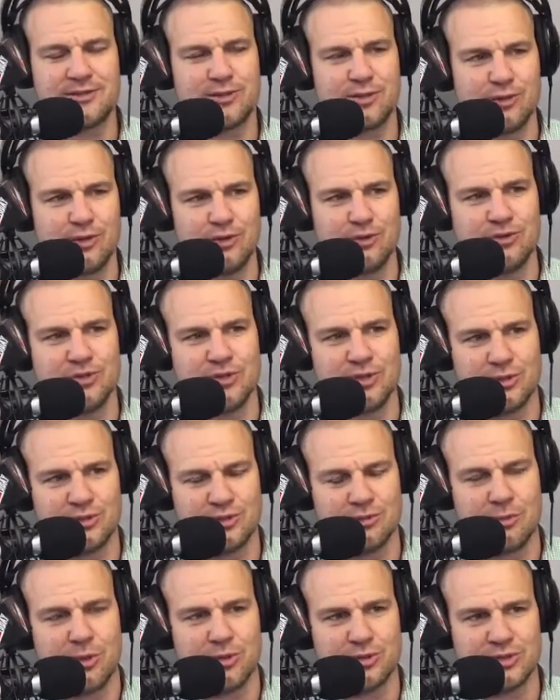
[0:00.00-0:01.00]
So using those
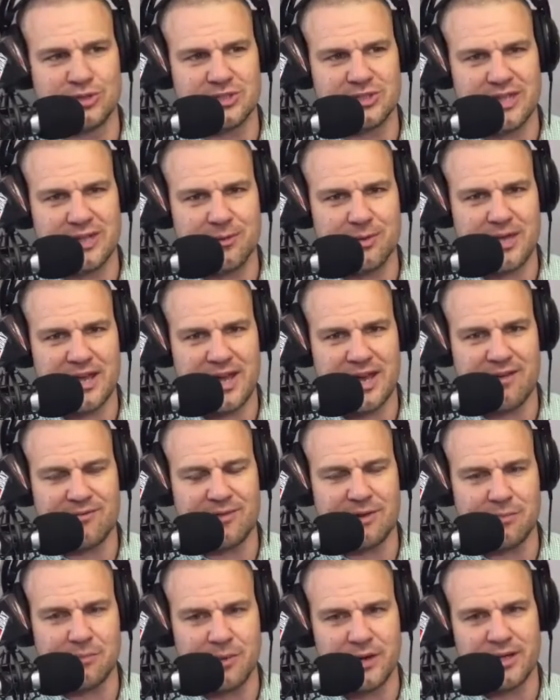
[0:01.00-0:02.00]
emotions that we have
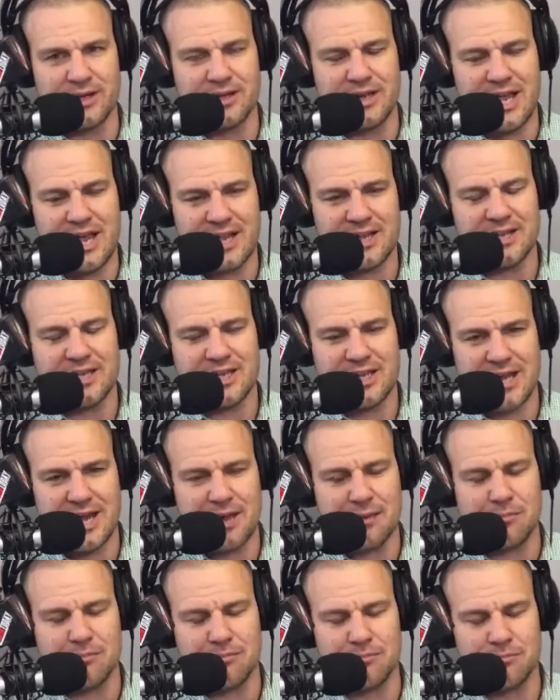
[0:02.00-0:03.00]
that might
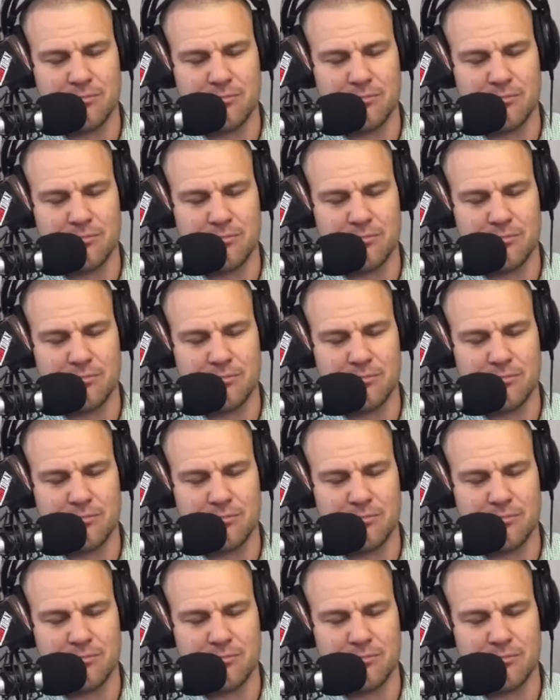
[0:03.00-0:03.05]
handicap